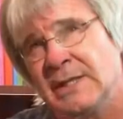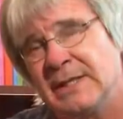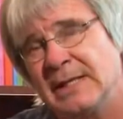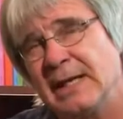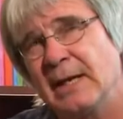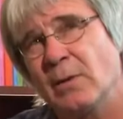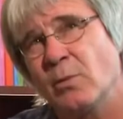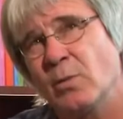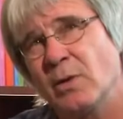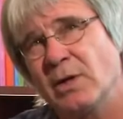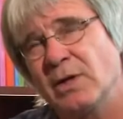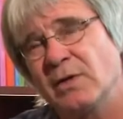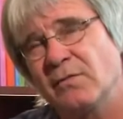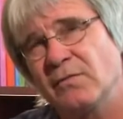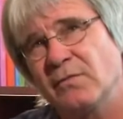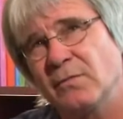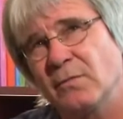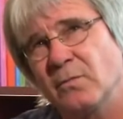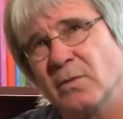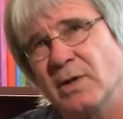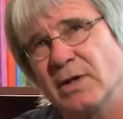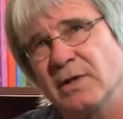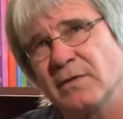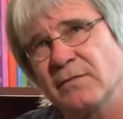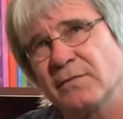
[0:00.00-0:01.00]
Yeah, one
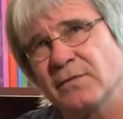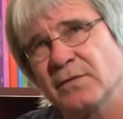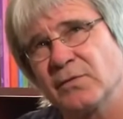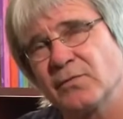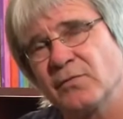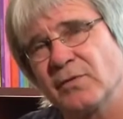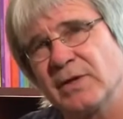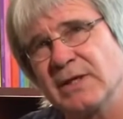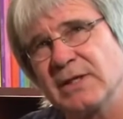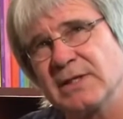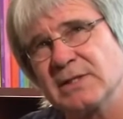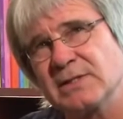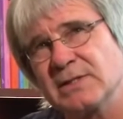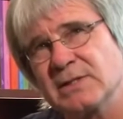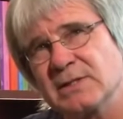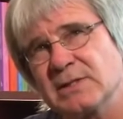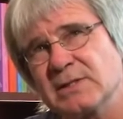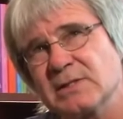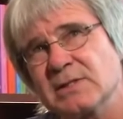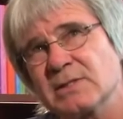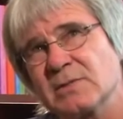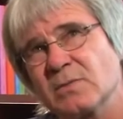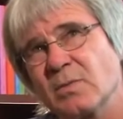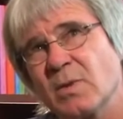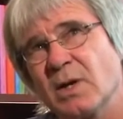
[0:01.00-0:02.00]
of the
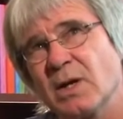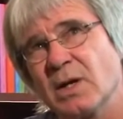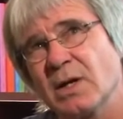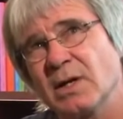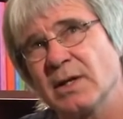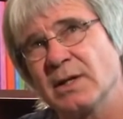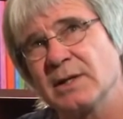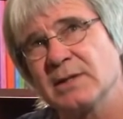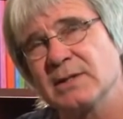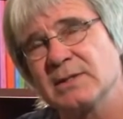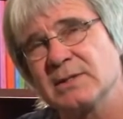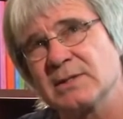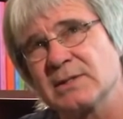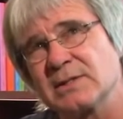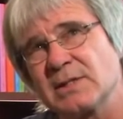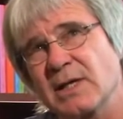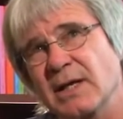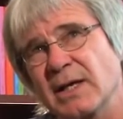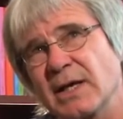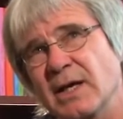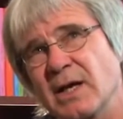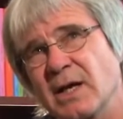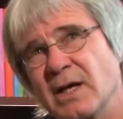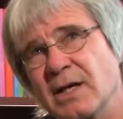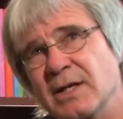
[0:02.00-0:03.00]
reasons why
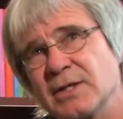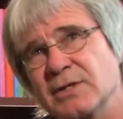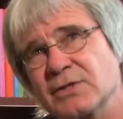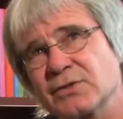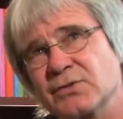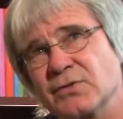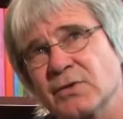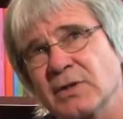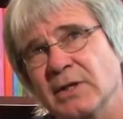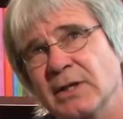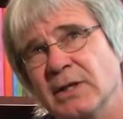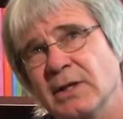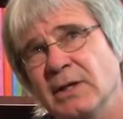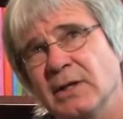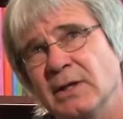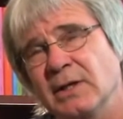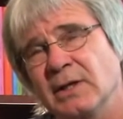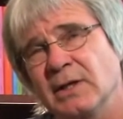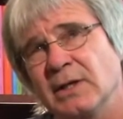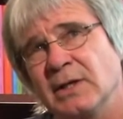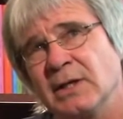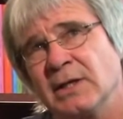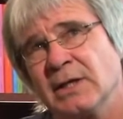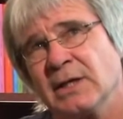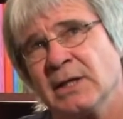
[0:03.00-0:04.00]
psychiatry
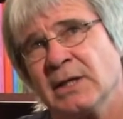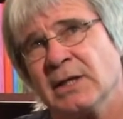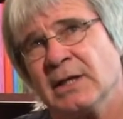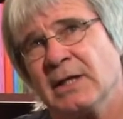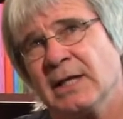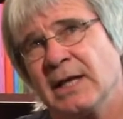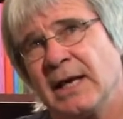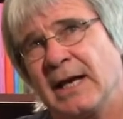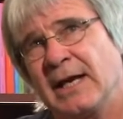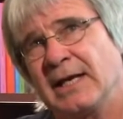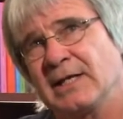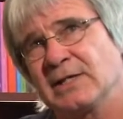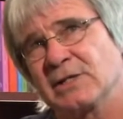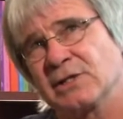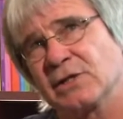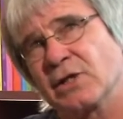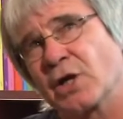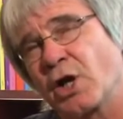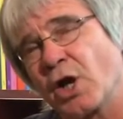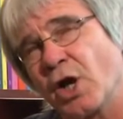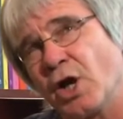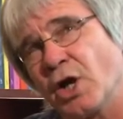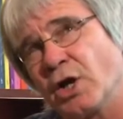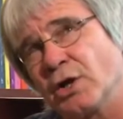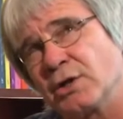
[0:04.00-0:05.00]
has
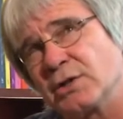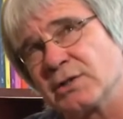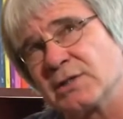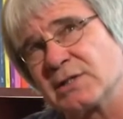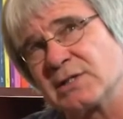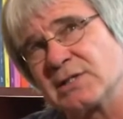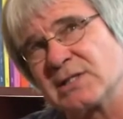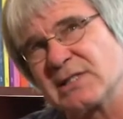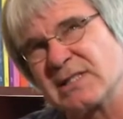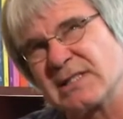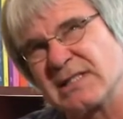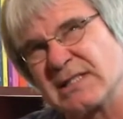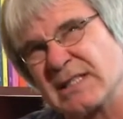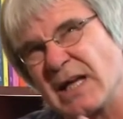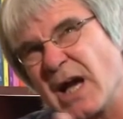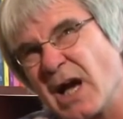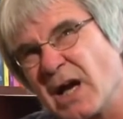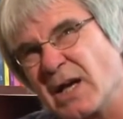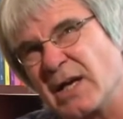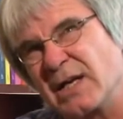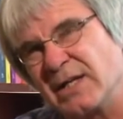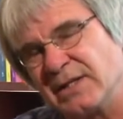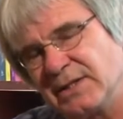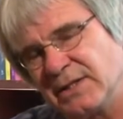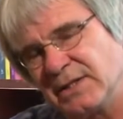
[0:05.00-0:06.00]
got
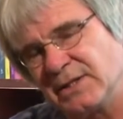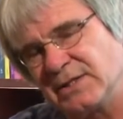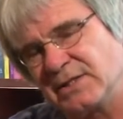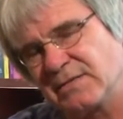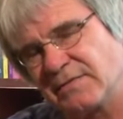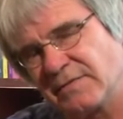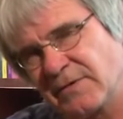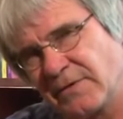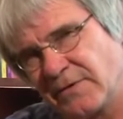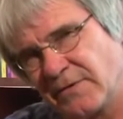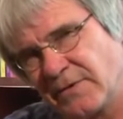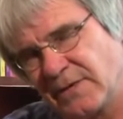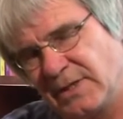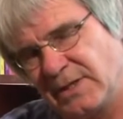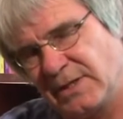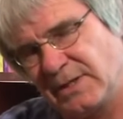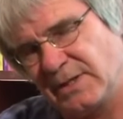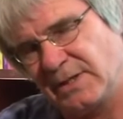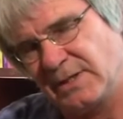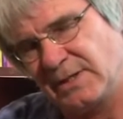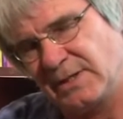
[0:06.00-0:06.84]
stuck in this very